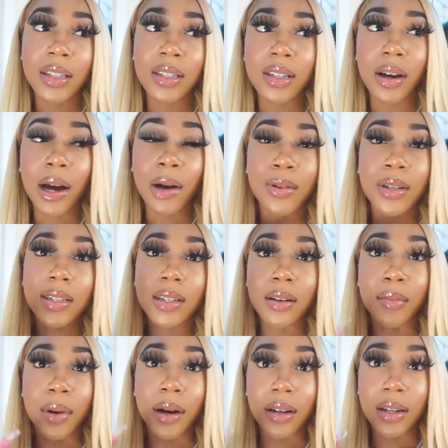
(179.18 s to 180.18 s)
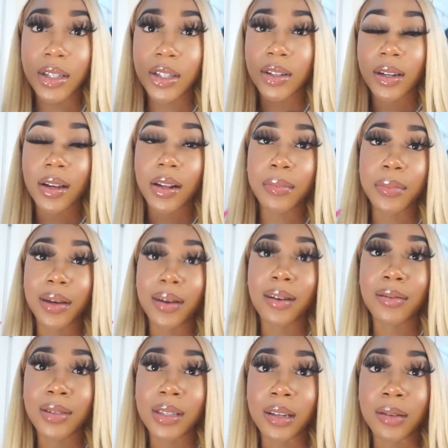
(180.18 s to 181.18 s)
So I went to the mall yesterday to pick
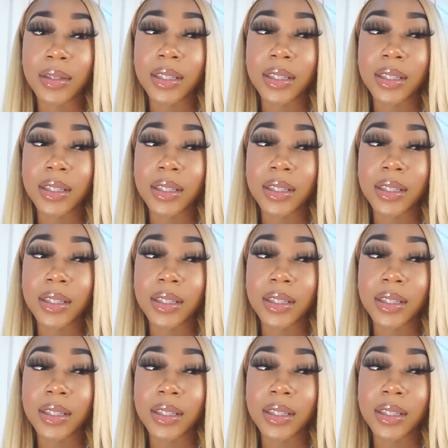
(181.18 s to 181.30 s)
up some